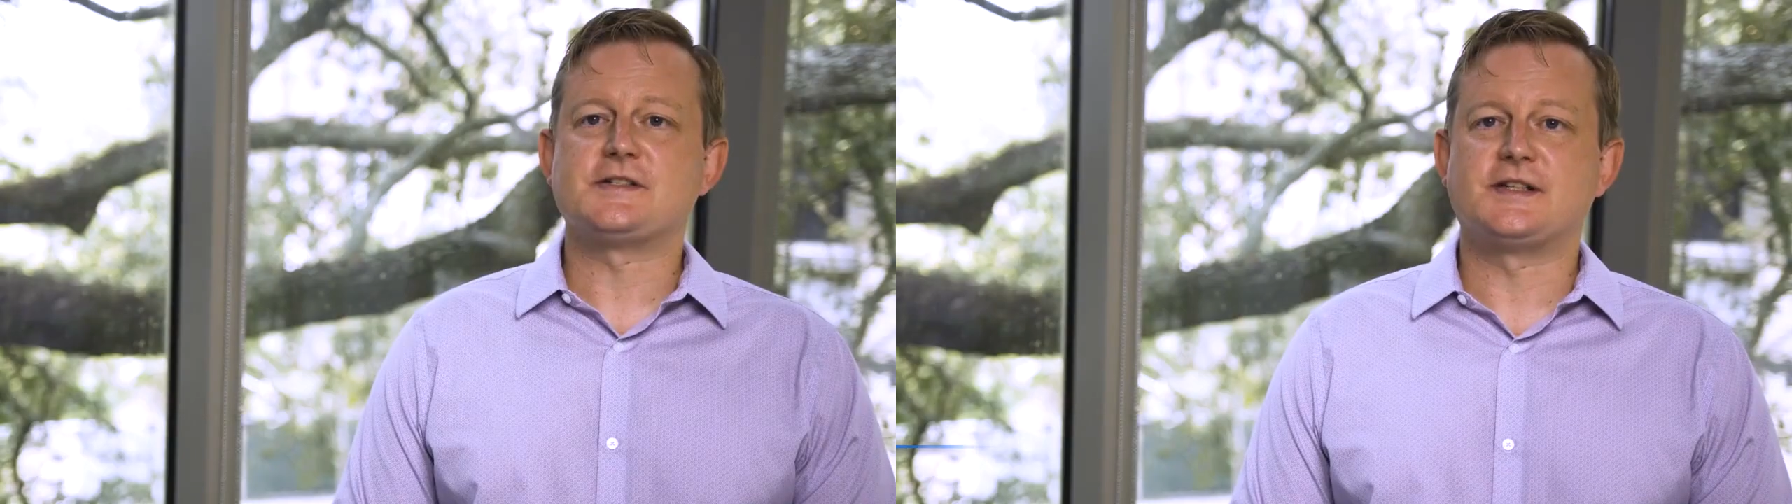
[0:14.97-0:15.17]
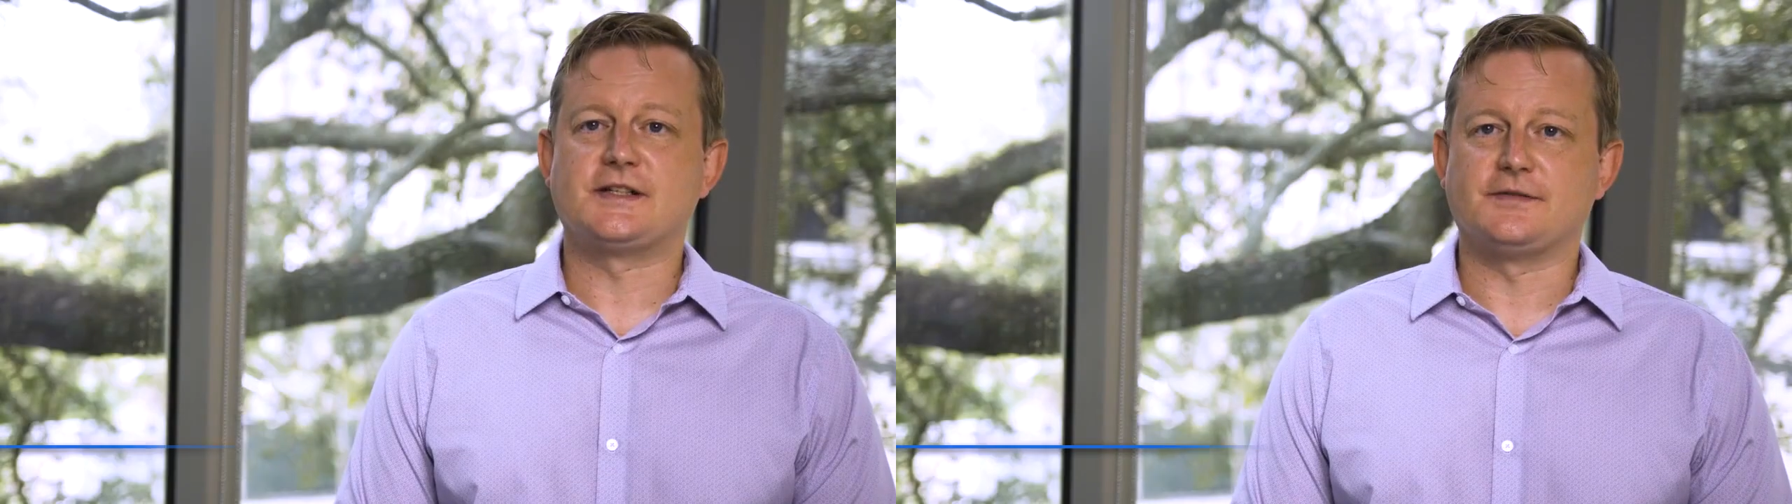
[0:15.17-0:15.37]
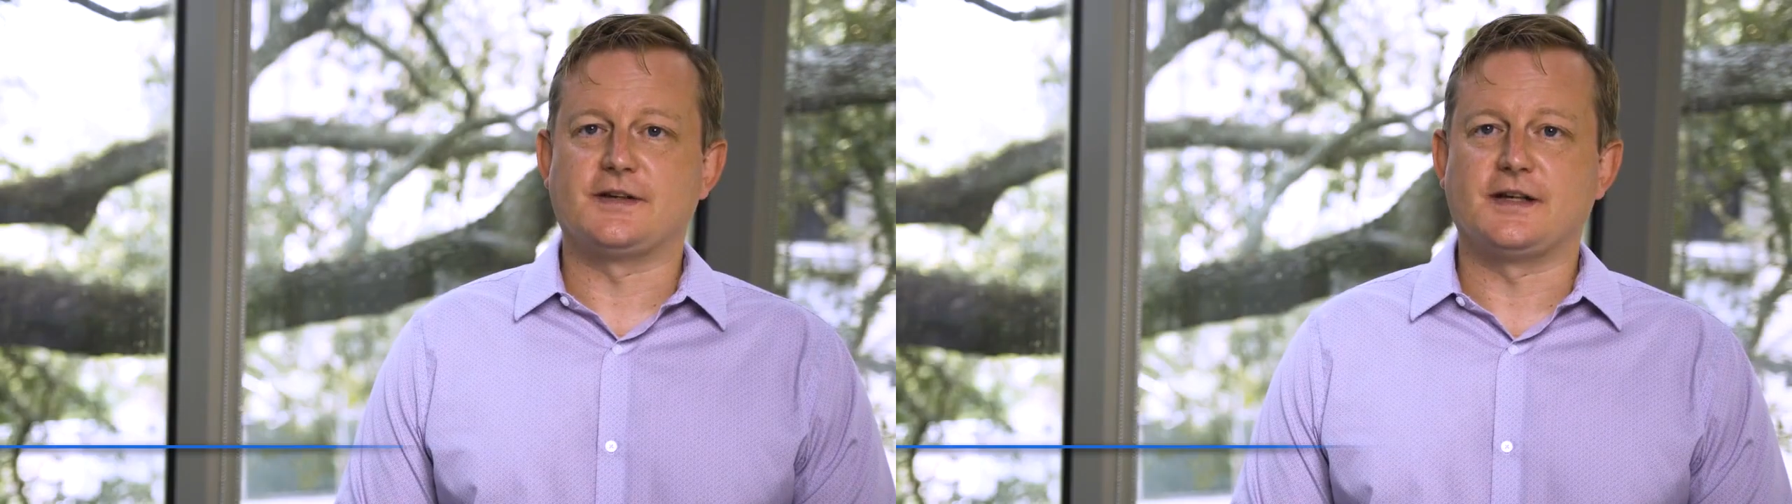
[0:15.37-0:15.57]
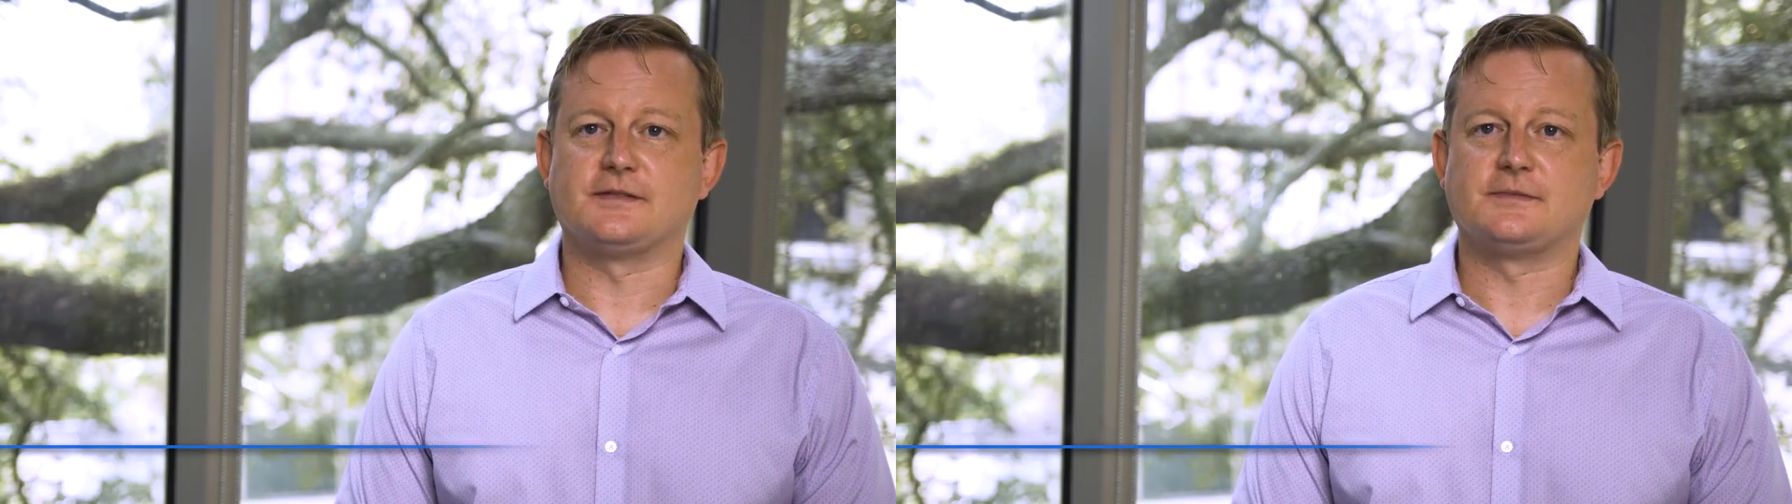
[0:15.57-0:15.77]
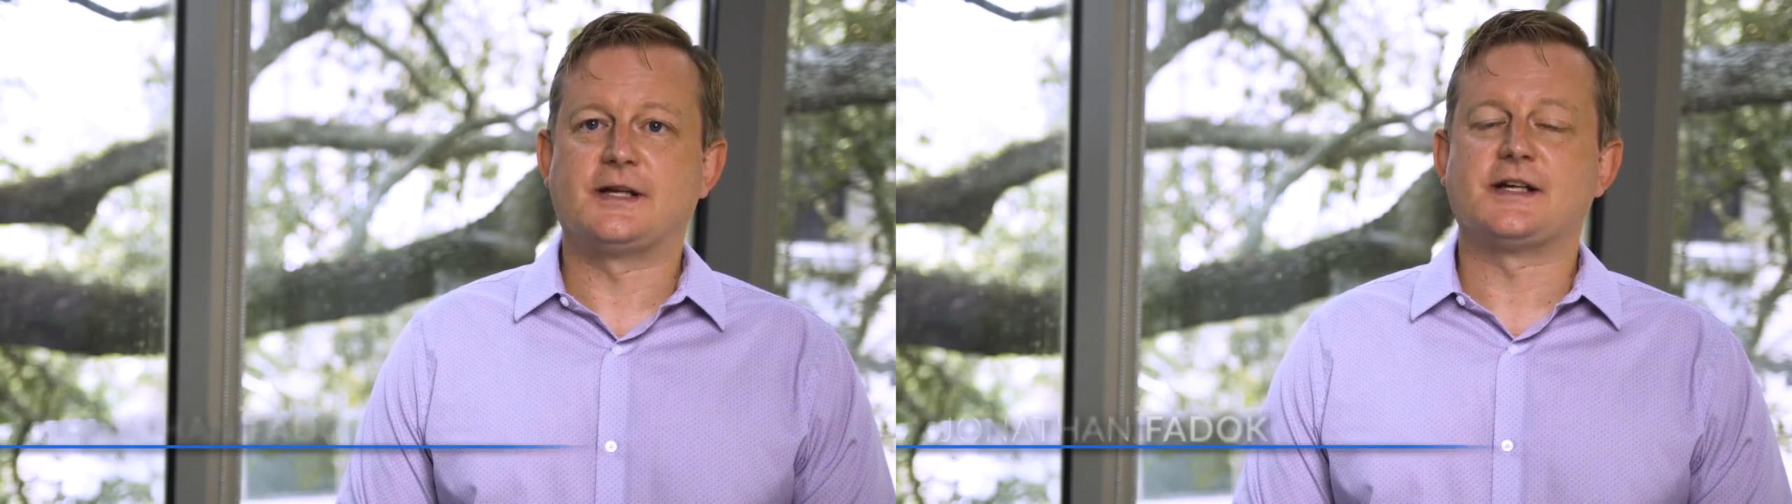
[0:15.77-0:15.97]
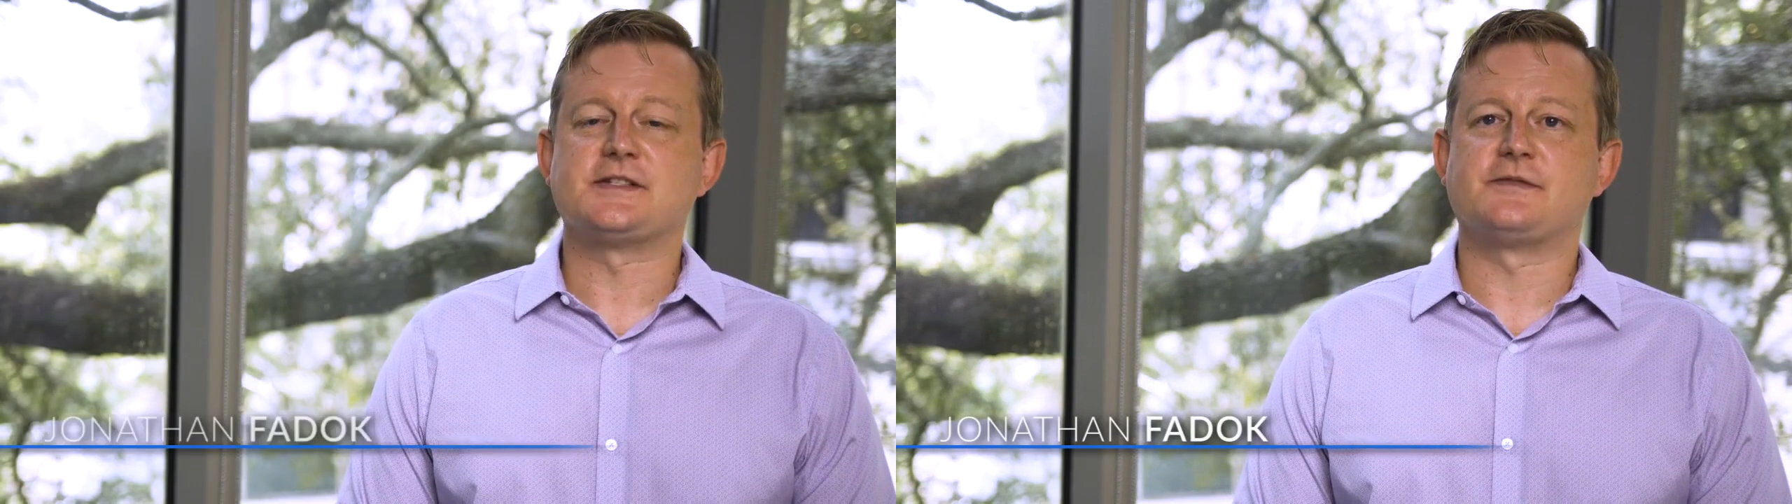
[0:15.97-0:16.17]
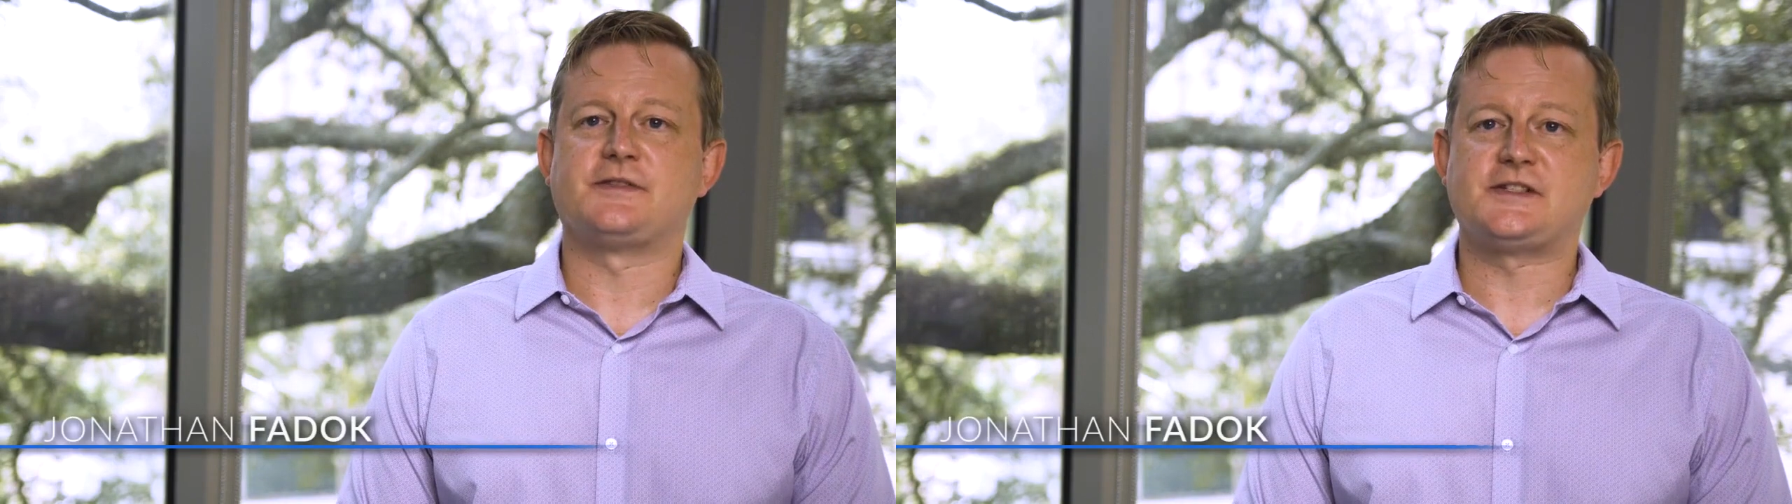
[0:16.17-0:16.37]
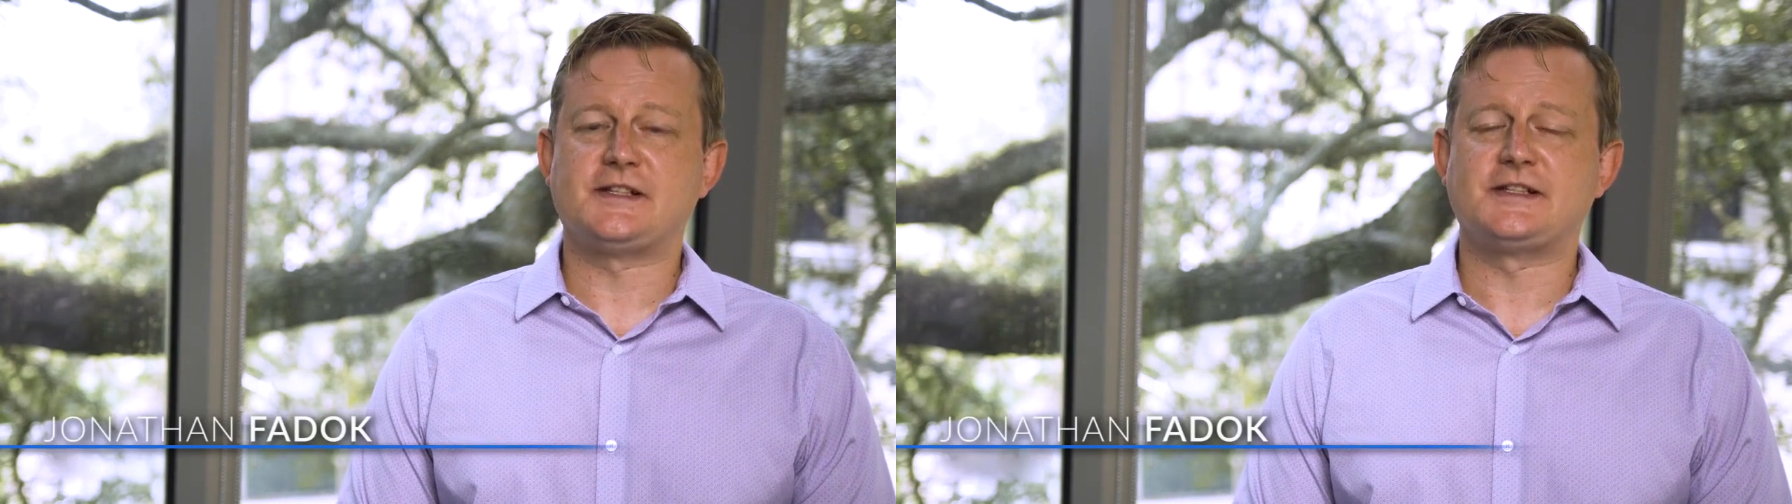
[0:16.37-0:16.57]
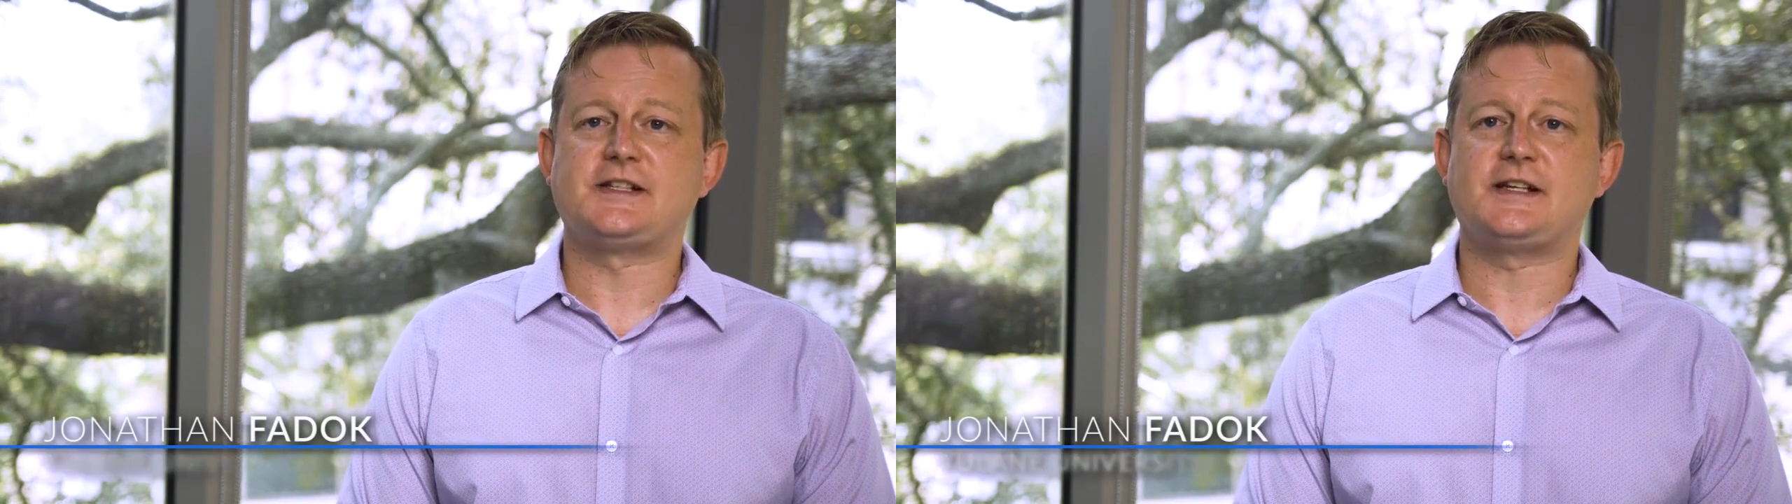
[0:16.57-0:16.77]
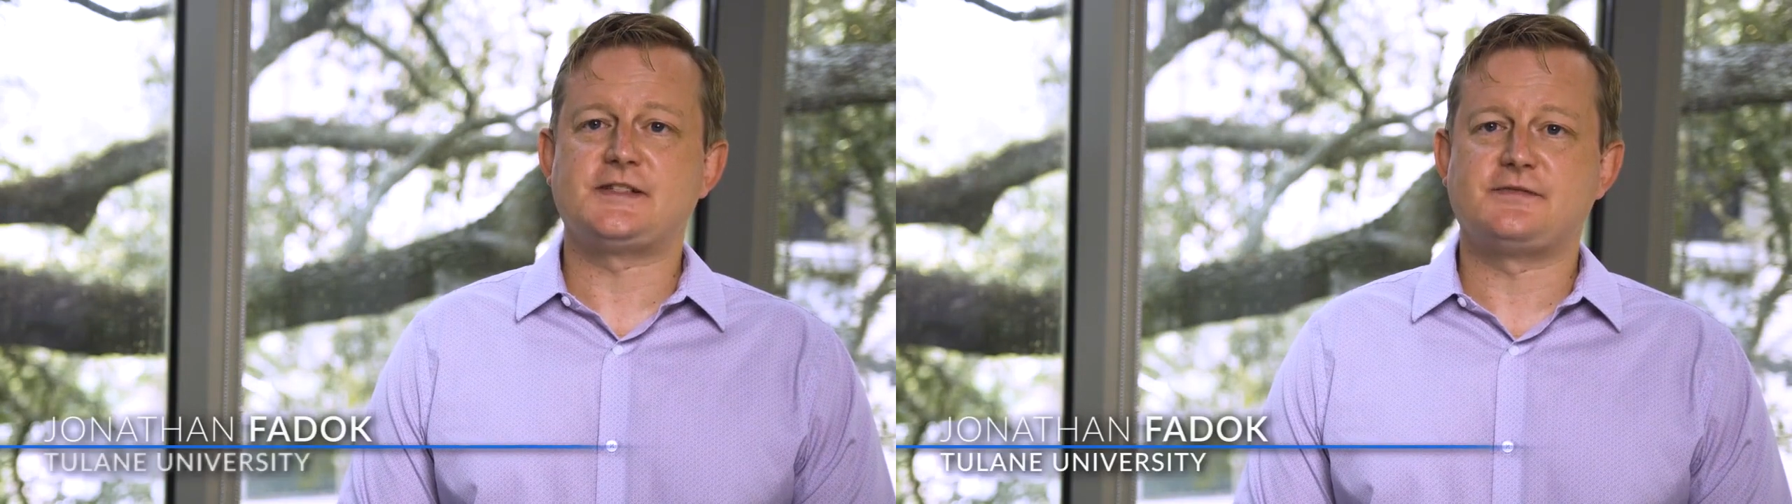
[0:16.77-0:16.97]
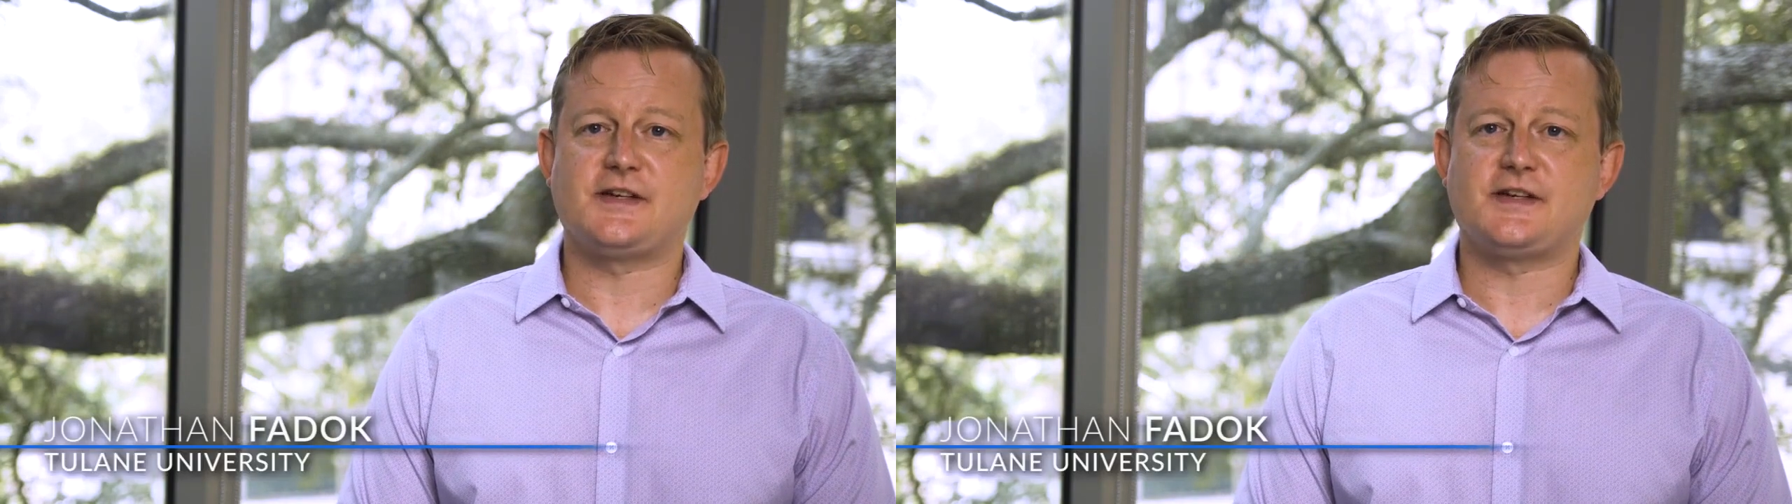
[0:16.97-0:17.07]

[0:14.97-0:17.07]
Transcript: is significant because it facilitates